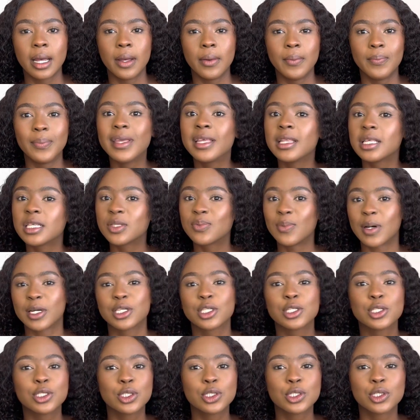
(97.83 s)
being the
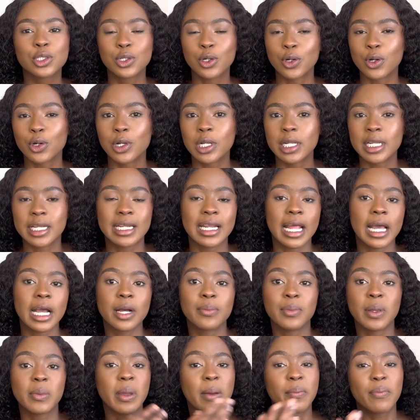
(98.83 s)
smartest girl in
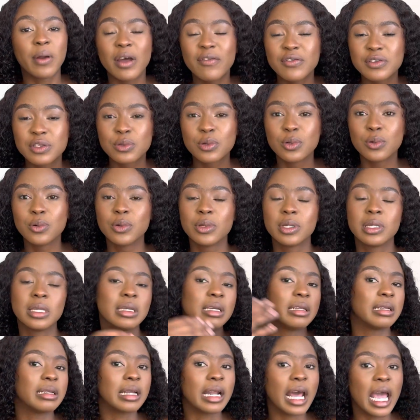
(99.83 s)
like maybe a private school
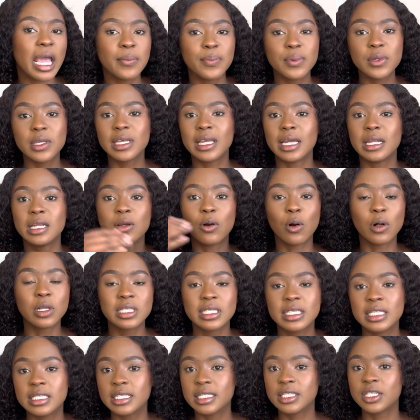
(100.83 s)
in an IB, getting all
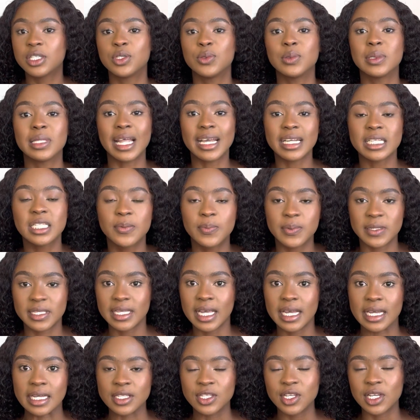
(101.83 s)
these distinctions with 90%.
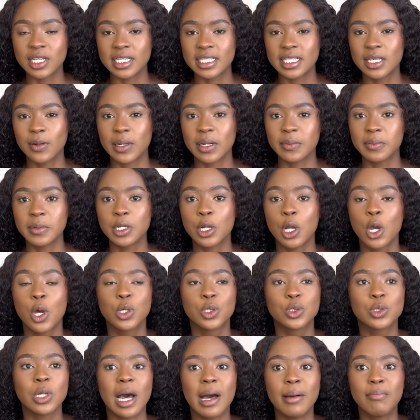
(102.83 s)
You understand what I mean?
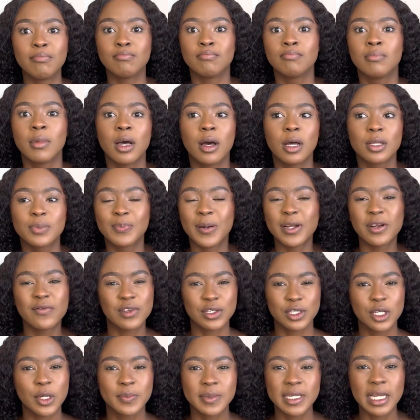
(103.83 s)
So I'm part of
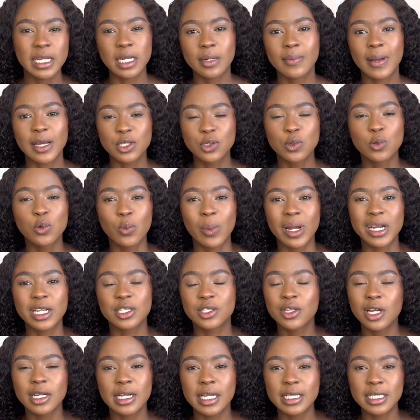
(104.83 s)
the top 10 in my school, but
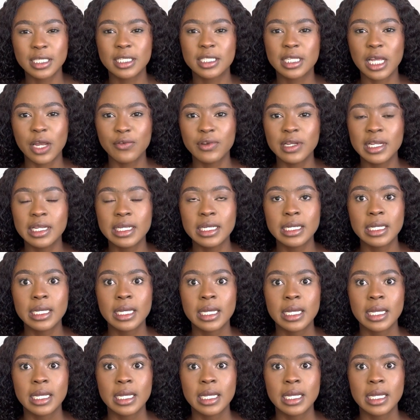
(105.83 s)
it's not necessarily